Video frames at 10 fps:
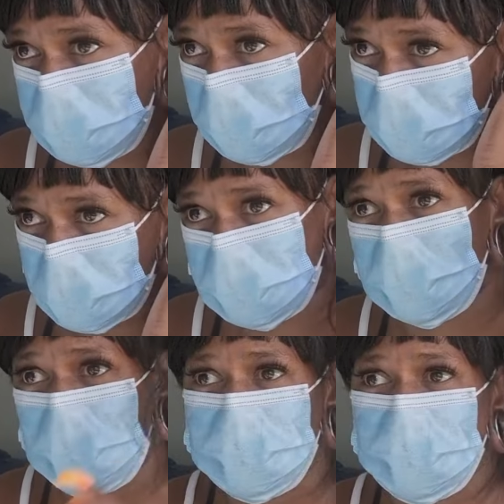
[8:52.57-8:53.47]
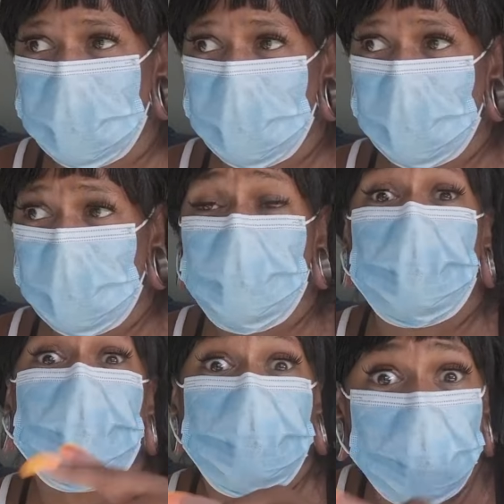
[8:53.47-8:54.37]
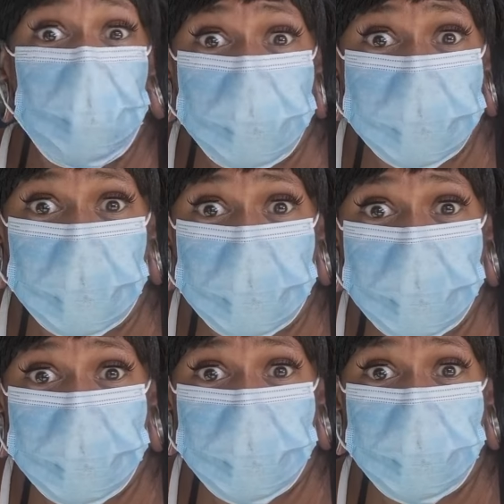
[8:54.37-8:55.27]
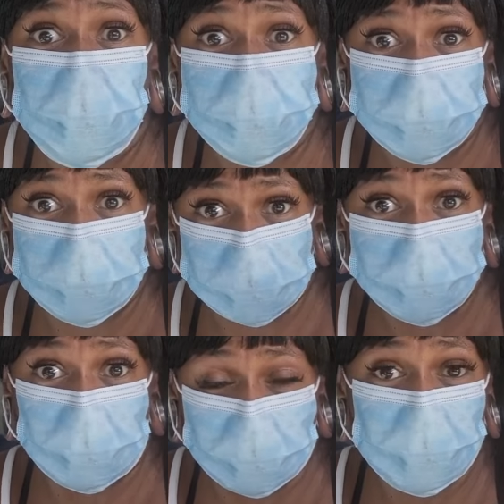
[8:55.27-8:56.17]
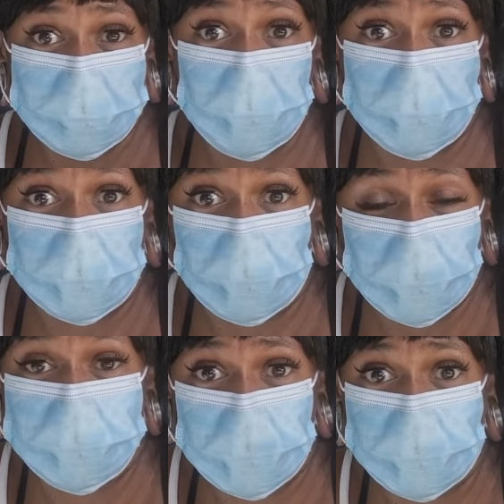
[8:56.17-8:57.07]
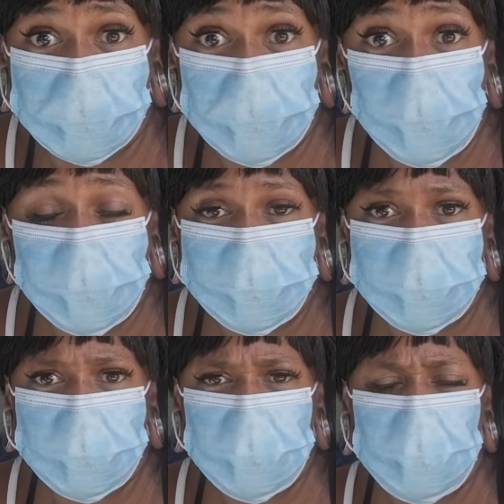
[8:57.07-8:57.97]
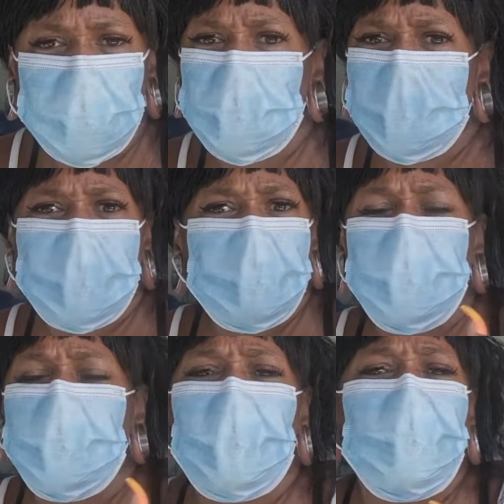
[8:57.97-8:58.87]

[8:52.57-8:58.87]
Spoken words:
was my nan's first, it's my nan's birthday. After she, her first birthday of her death. So I